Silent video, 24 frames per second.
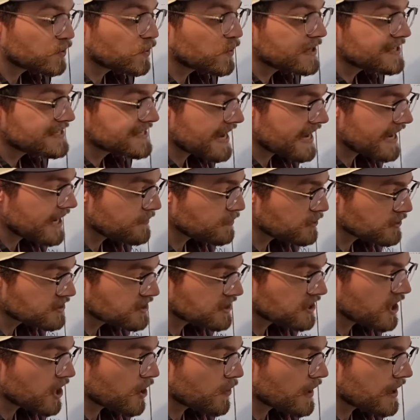was able to
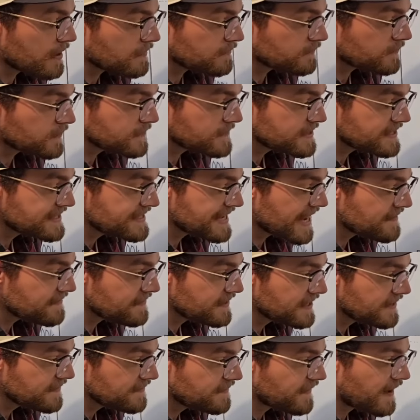go up from
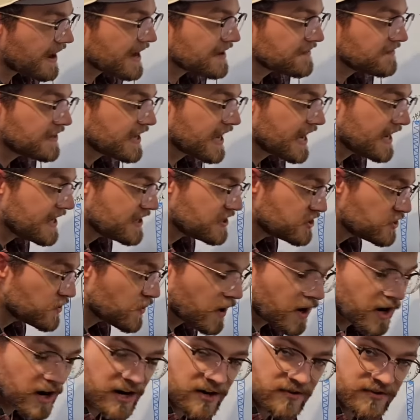75K to
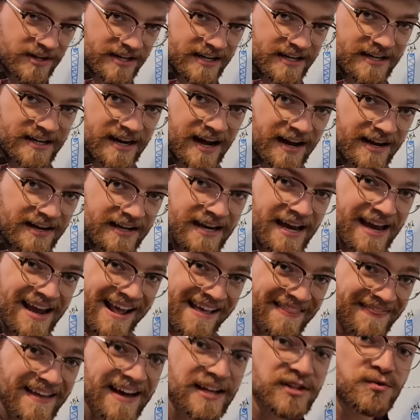109K.
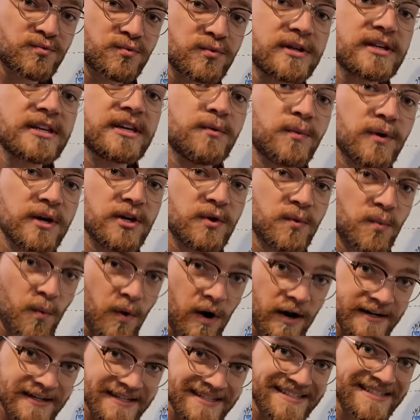And that's really what you
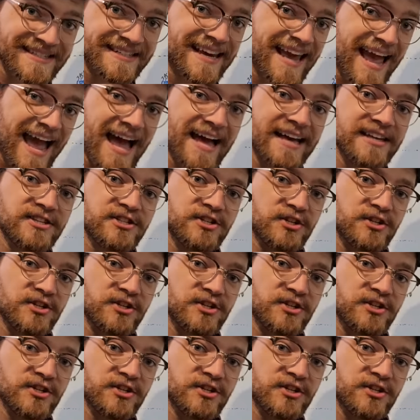want to see as